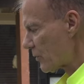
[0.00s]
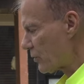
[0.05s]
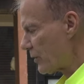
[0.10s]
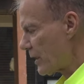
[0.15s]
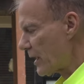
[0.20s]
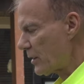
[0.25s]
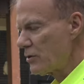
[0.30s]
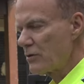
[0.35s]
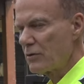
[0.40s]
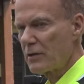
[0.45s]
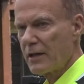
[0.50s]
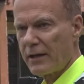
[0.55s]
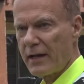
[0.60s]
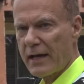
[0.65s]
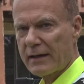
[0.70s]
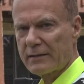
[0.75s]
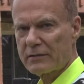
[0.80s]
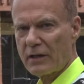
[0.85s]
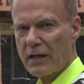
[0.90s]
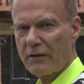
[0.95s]
Then the
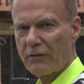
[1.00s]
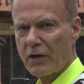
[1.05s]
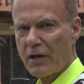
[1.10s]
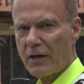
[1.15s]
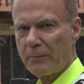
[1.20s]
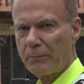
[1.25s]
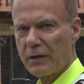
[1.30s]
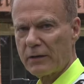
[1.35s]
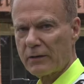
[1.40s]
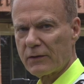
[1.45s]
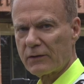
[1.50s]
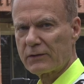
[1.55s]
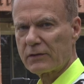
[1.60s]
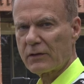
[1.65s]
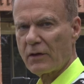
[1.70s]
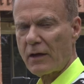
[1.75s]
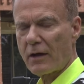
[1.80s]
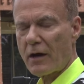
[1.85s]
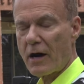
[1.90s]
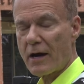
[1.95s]
next level up
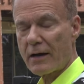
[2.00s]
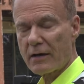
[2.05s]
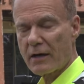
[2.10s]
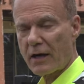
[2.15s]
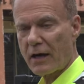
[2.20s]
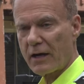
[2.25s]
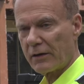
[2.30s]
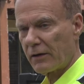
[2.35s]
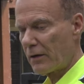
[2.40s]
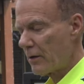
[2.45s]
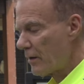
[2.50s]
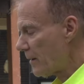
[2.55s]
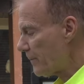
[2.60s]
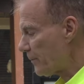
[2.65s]
is argon.